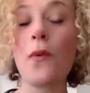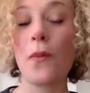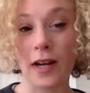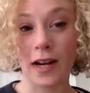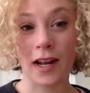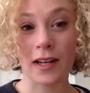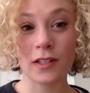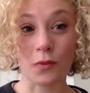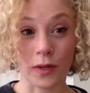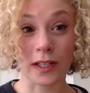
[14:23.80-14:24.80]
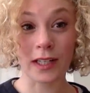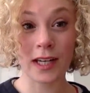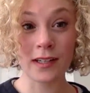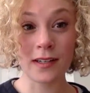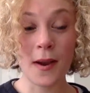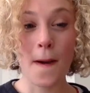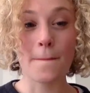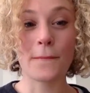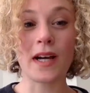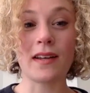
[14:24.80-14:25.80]
what it is, really,
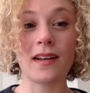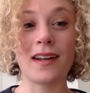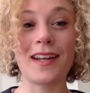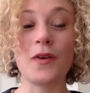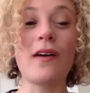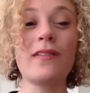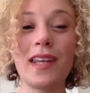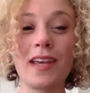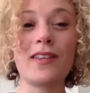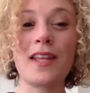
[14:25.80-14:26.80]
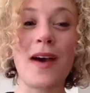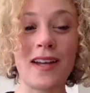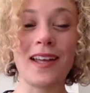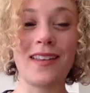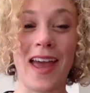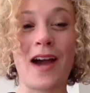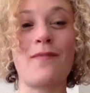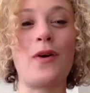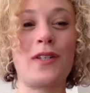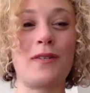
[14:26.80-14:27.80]
but you haven't given them any
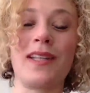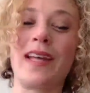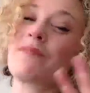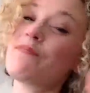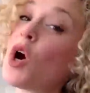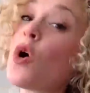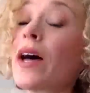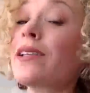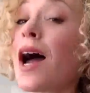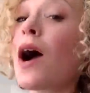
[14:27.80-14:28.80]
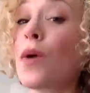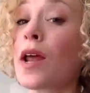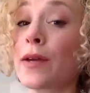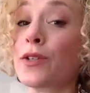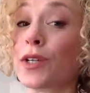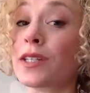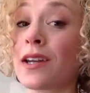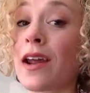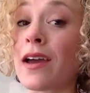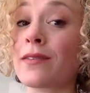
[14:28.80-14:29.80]
ammo to be like, no, that's not what I'm
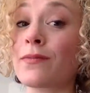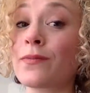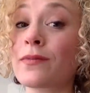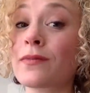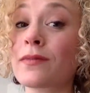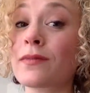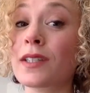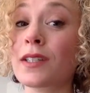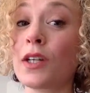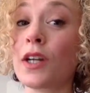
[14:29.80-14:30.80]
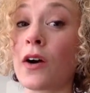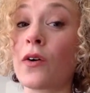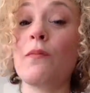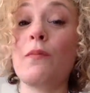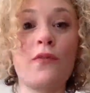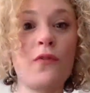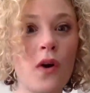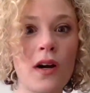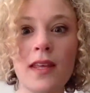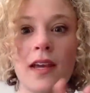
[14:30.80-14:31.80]
interested in,
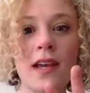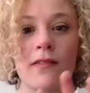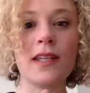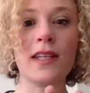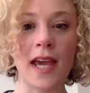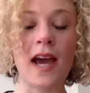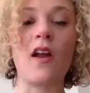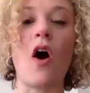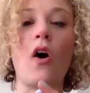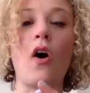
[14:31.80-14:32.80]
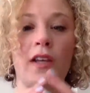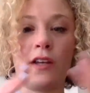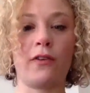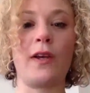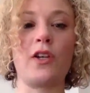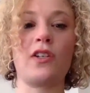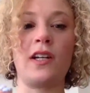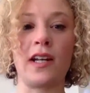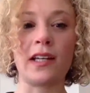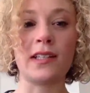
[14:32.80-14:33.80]
before they even get all the information
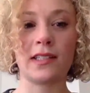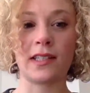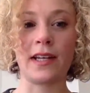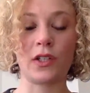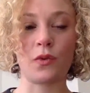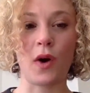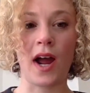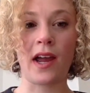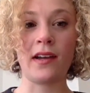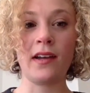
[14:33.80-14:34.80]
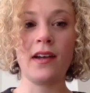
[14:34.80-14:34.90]
in a concise way.